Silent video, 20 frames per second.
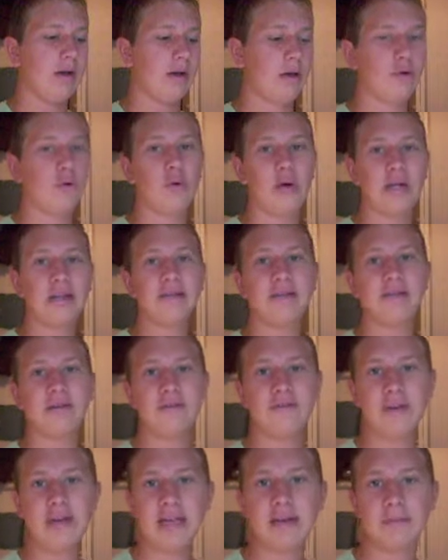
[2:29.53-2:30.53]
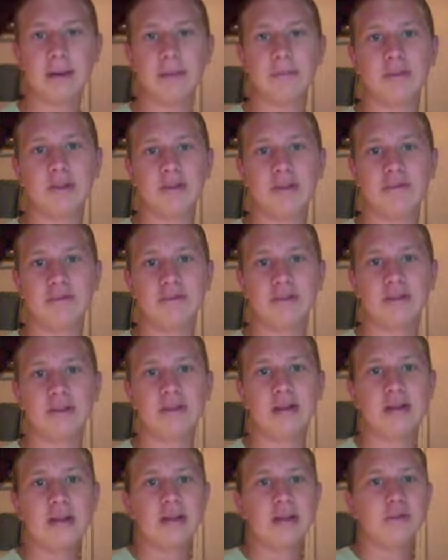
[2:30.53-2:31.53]
quick to defend my beliefs.
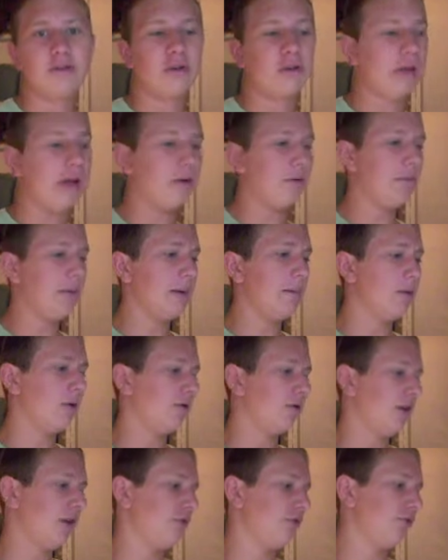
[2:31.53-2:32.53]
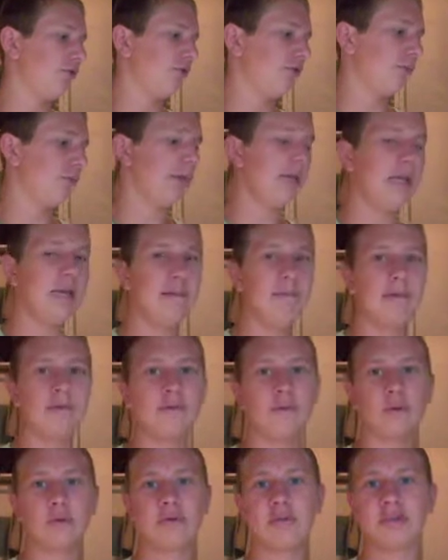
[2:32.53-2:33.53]
So that would be a motivation for me, but
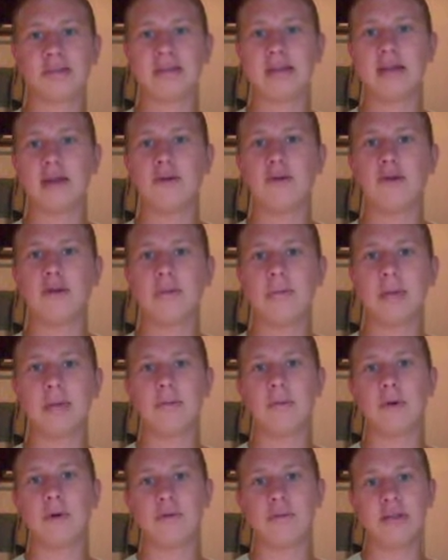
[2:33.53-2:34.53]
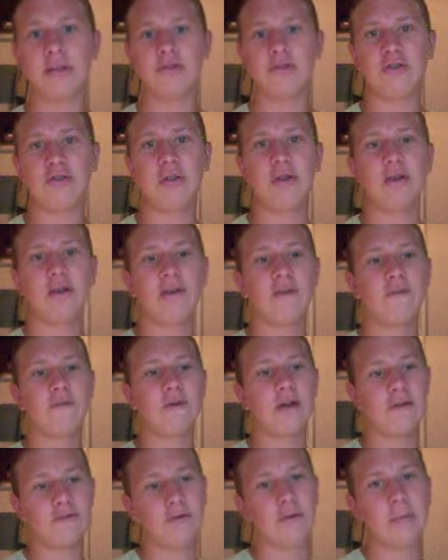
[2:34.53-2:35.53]
of course that's not going to be a motivation
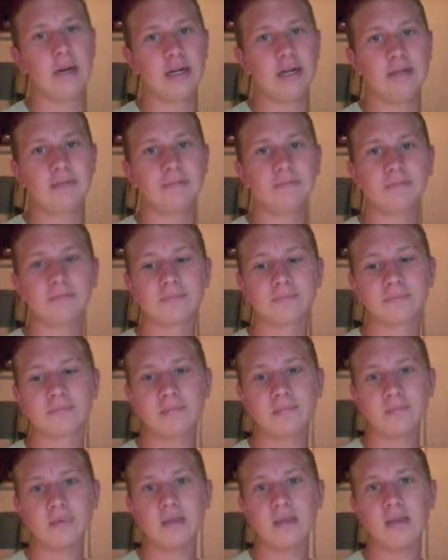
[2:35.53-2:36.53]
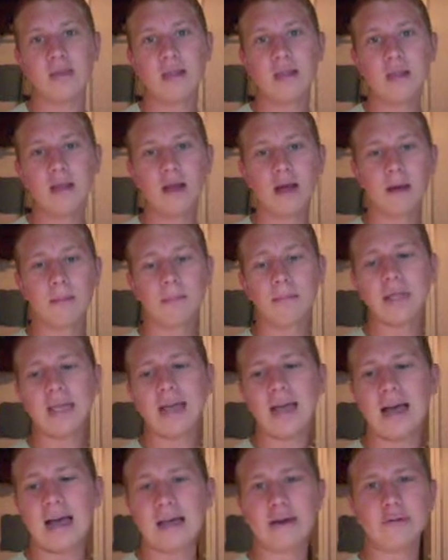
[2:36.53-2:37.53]
for everybody. But
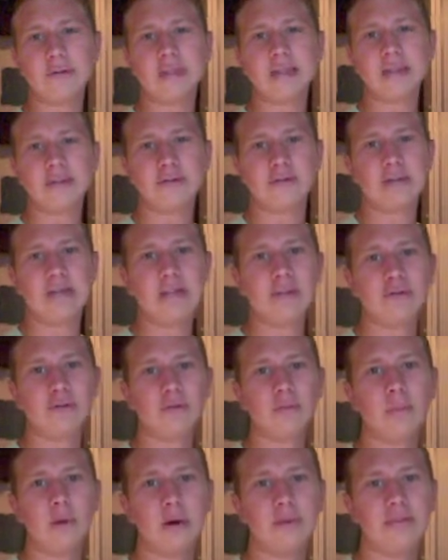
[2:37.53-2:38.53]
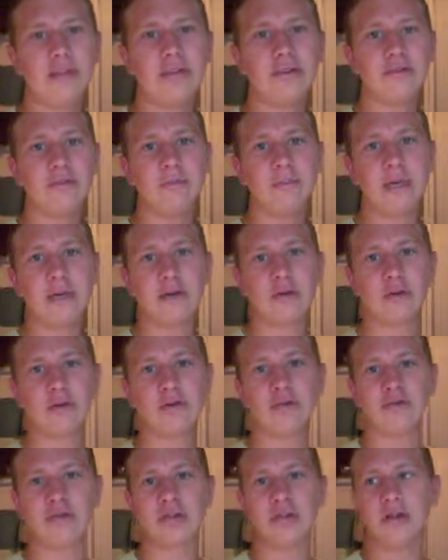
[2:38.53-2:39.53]
yeah, I don't think there's any true motivation to be a
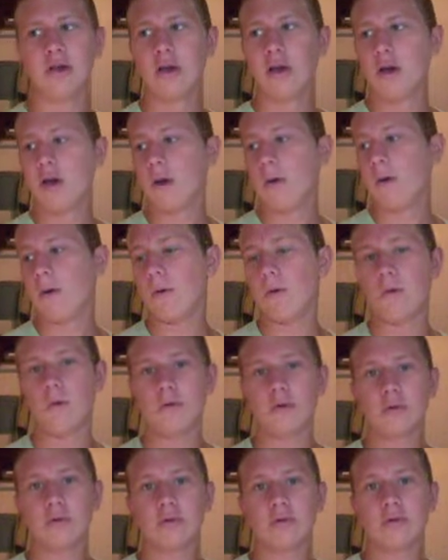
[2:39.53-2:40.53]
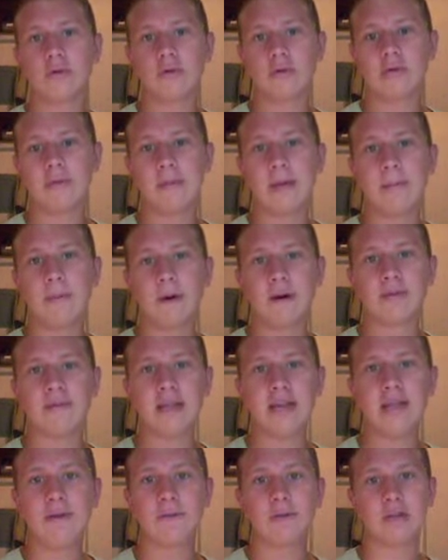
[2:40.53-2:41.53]
Christian or to be a part of
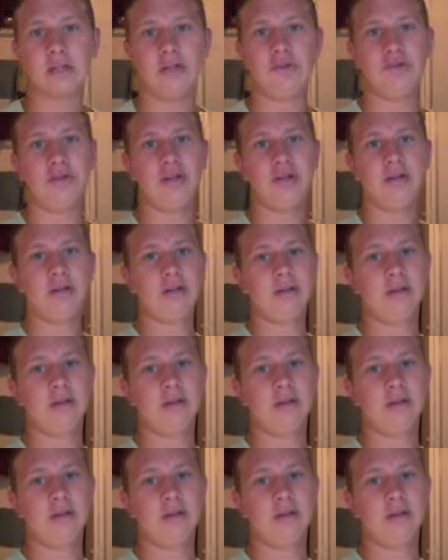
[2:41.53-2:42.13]
any religion